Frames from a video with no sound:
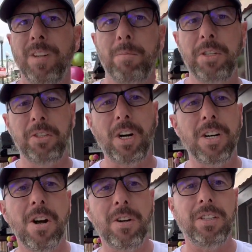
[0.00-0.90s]
But you start
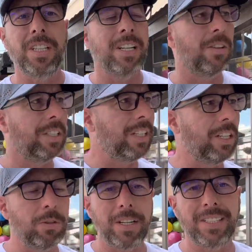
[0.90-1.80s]
noticing all these
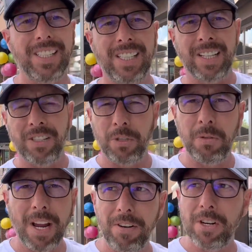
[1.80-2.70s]
interesting things that you
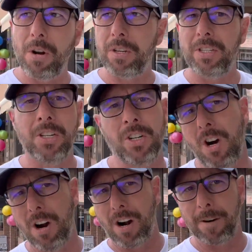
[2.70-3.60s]
never notice in your
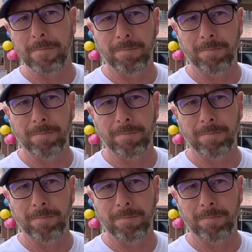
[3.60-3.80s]
car.